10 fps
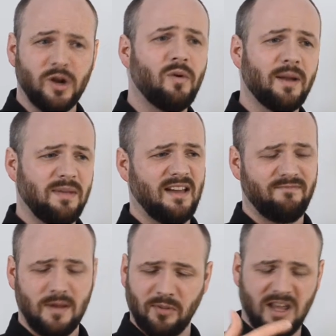We don't want to
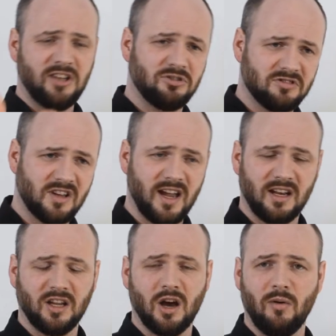have people hit your
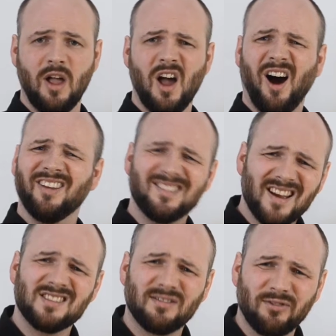site and go, are these
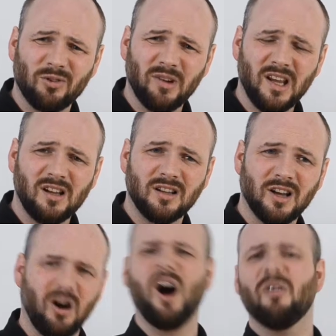guys for real? And
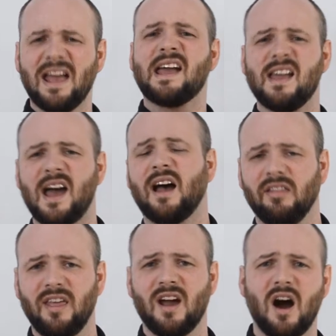go, oh yeah,
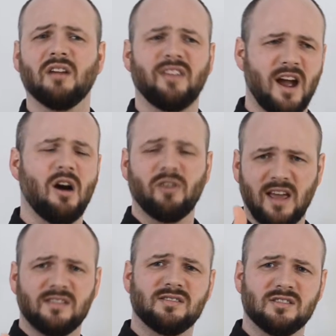they are.
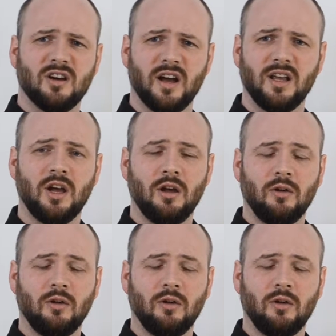Okay, this is good.